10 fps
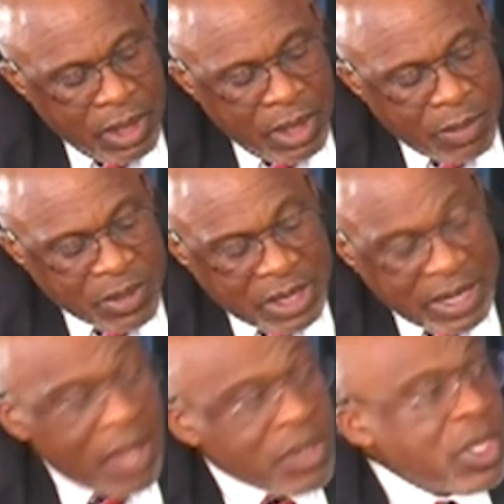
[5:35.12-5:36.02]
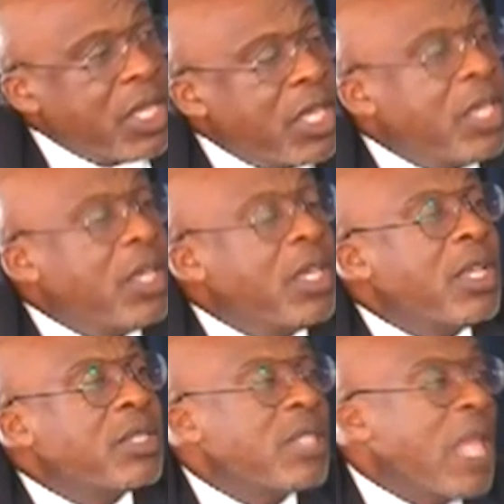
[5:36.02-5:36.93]
And Mr. Tyre said he
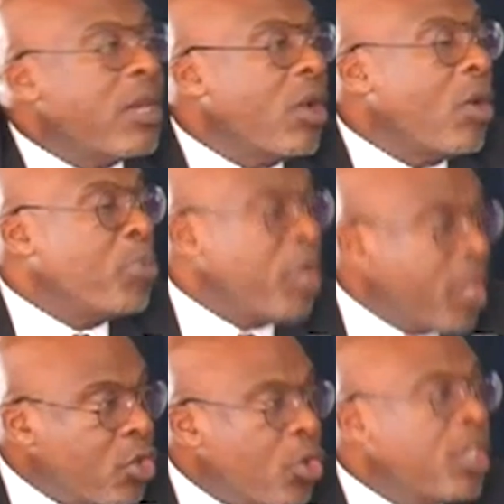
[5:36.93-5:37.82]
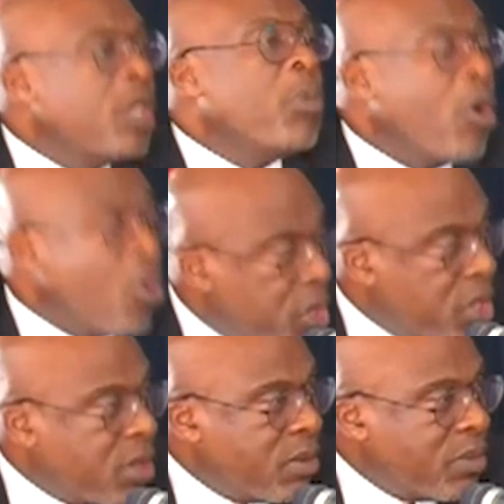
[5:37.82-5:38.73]
is not a pig to eat Buckwheat.